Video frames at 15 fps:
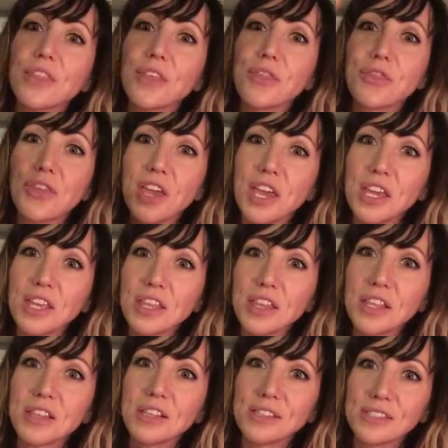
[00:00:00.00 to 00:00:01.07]
The thing
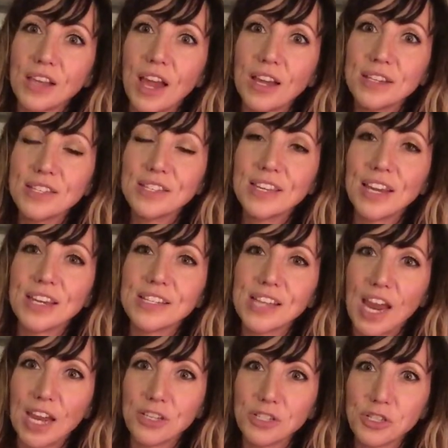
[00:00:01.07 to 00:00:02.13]
that the side stay
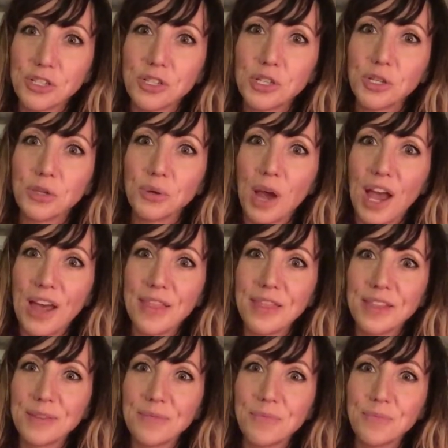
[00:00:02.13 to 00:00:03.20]
attaches to on
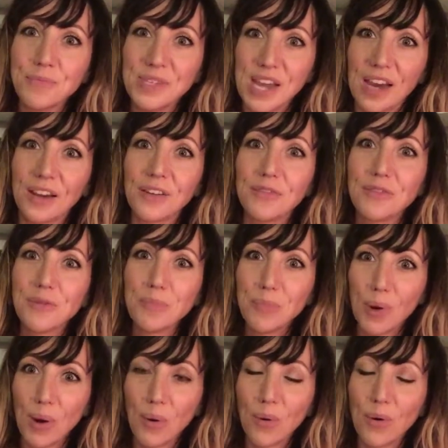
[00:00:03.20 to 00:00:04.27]
the deck of the
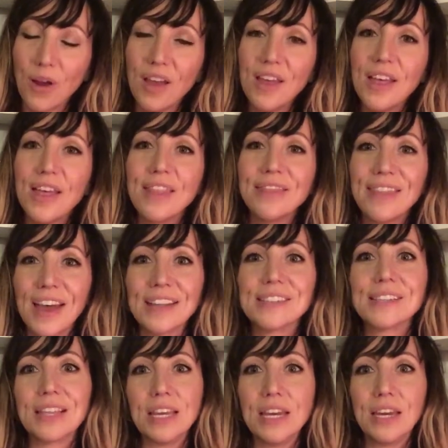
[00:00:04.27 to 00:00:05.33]
boat,
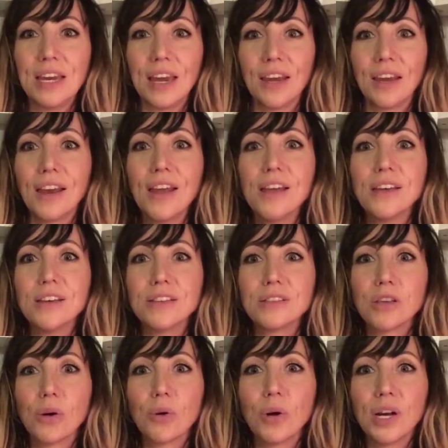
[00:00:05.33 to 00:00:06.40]
that's leaking.
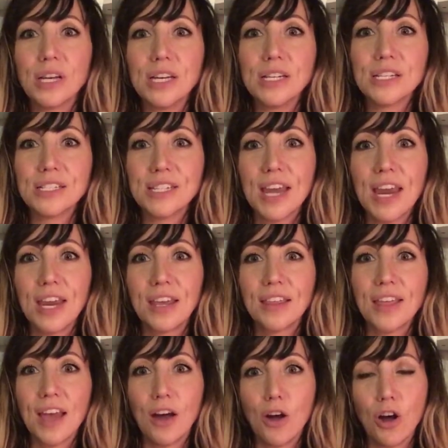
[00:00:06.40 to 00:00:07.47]
So I need to take
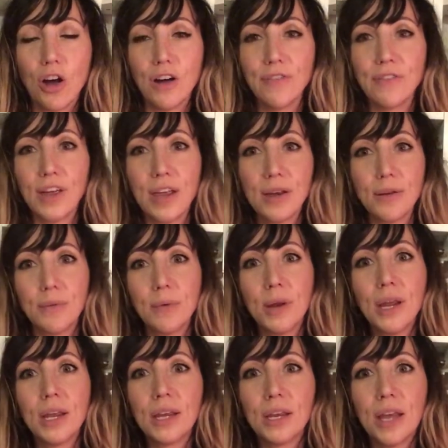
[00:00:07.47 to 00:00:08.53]
that off and
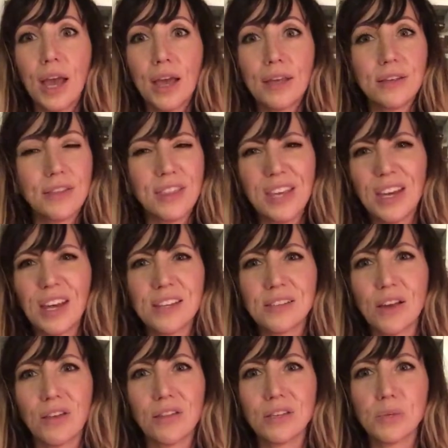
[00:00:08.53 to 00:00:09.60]
I think I
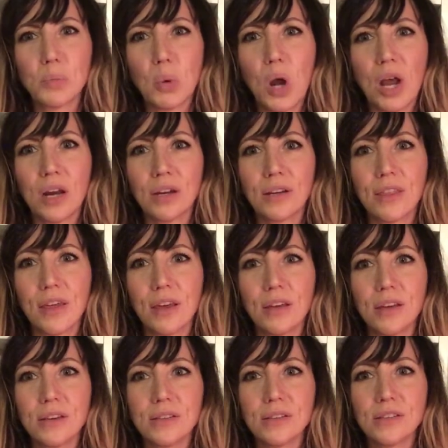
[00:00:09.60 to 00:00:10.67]
saw this product that
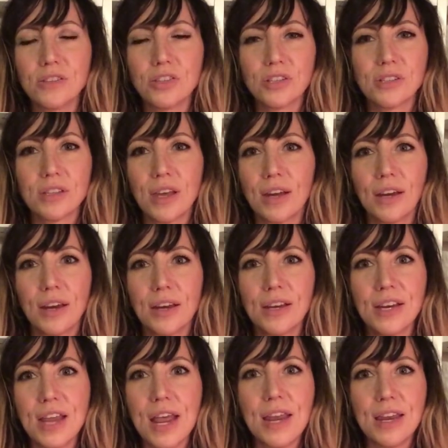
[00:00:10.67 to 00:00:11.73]
is just like a,
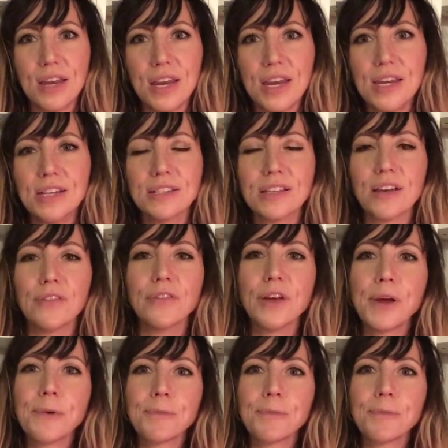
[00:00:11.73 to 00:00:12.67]
an adhesive